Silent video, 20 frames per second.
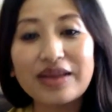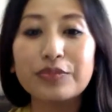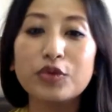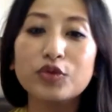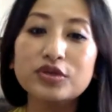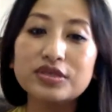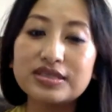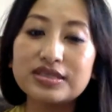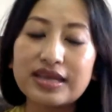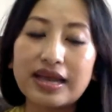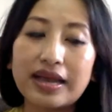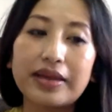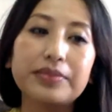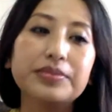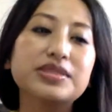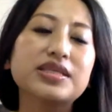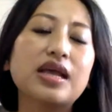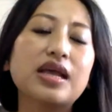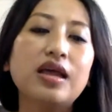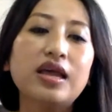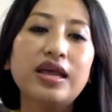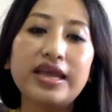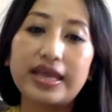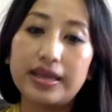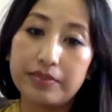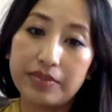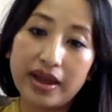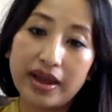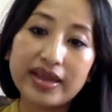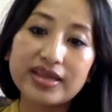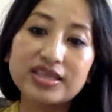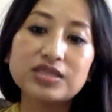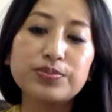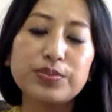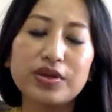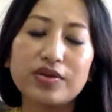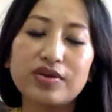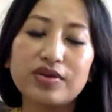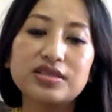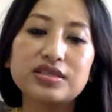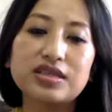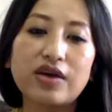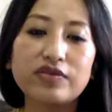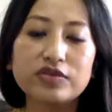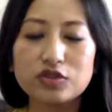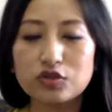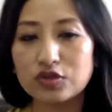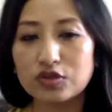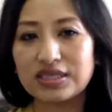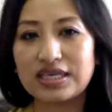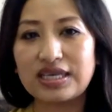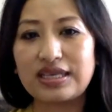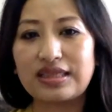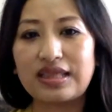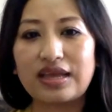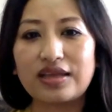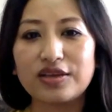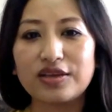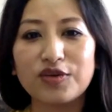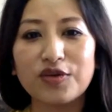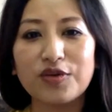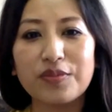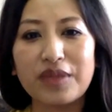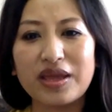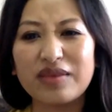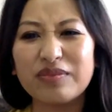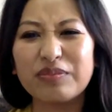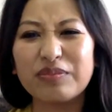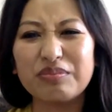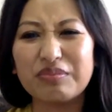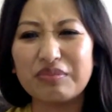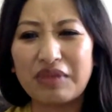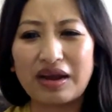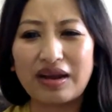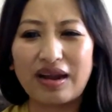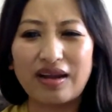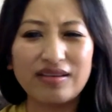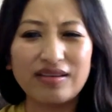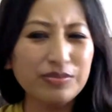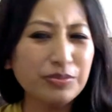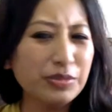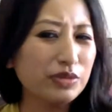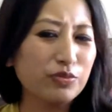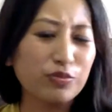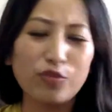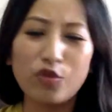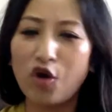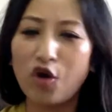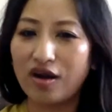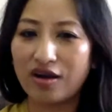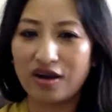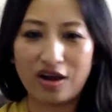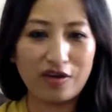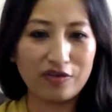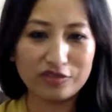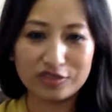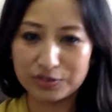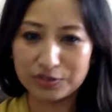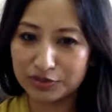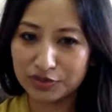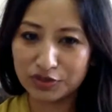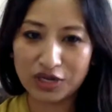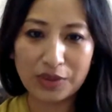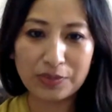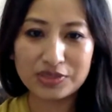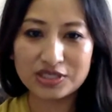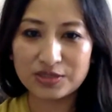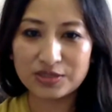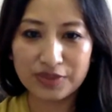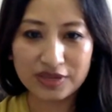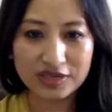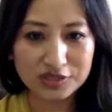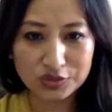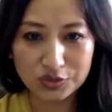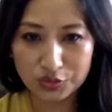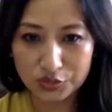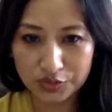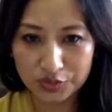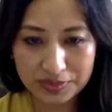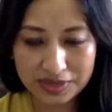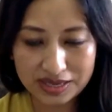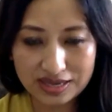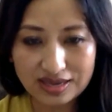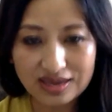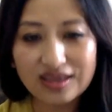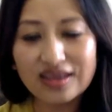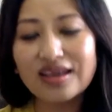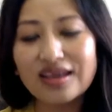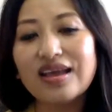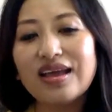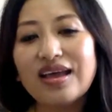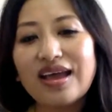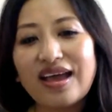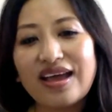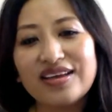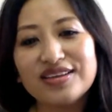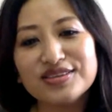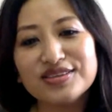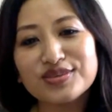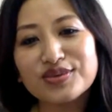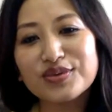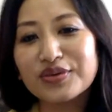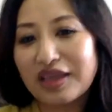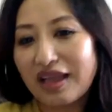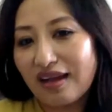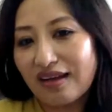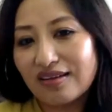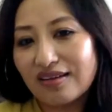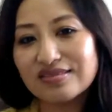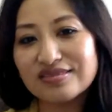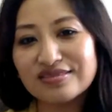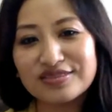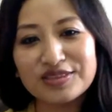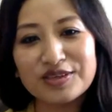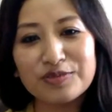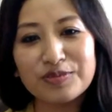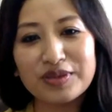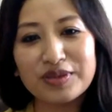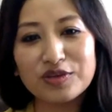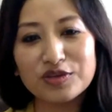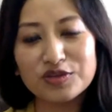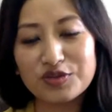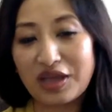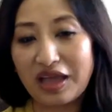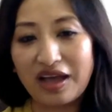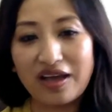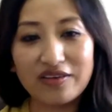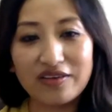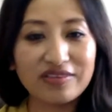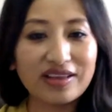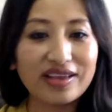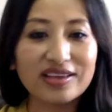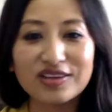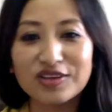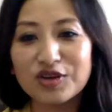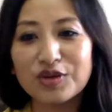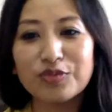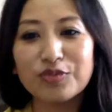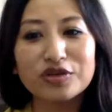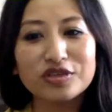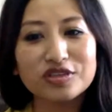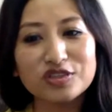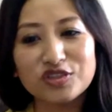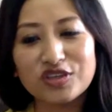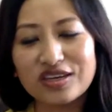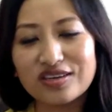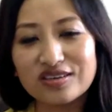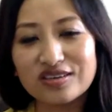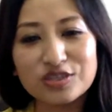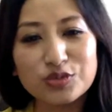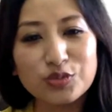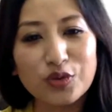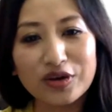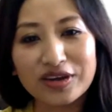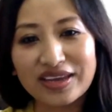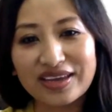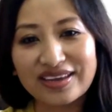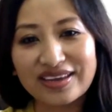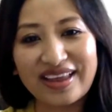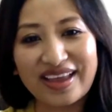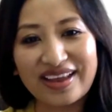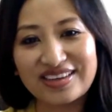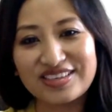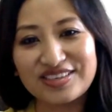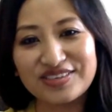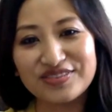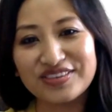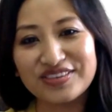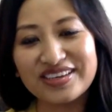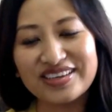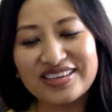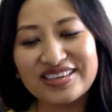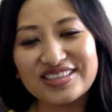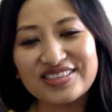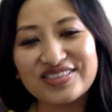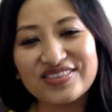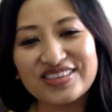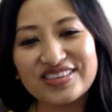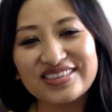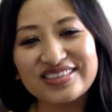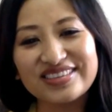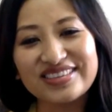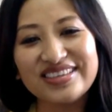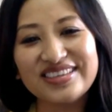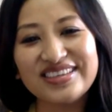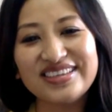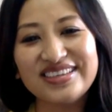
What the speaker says: And most times in my experience, I've also seen that, you know, men are a little bit more uncomfortable to come and speak to a woman. And so, yeah, it'd be good to have, like, you know, both the genders working and actively in this field.